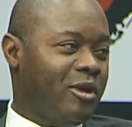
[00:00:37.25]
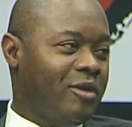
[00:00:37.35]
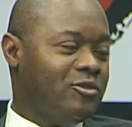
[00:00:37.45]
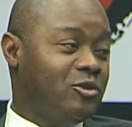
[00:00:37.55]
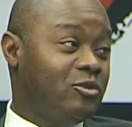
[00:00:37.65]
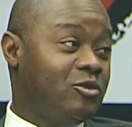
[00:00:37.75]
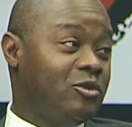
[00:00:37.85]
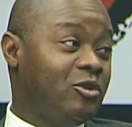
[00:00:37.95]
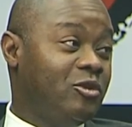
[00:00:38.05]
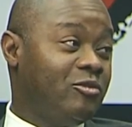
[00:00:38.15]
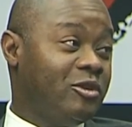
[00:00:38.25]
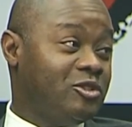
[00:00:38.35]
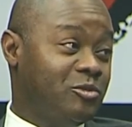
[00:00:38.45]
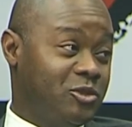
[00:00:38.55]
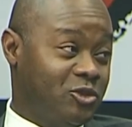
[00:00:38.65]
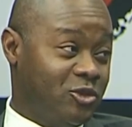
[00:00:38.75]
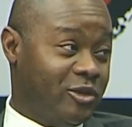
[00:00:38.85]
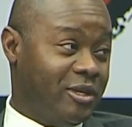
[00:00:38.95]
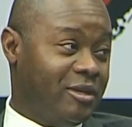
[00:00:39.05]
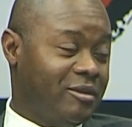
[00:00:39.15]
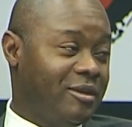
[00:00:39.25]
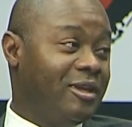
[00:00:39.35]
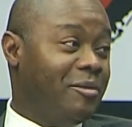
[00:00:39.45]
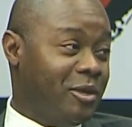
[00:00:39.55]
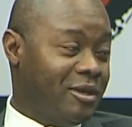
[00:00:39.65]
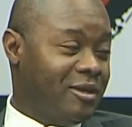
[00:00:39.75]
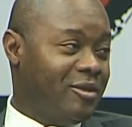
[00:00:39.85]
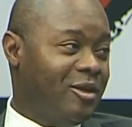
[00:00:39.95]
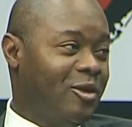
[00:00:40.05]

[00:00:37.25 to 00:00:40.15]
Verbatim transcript: off to the University of Missouri, Columbia,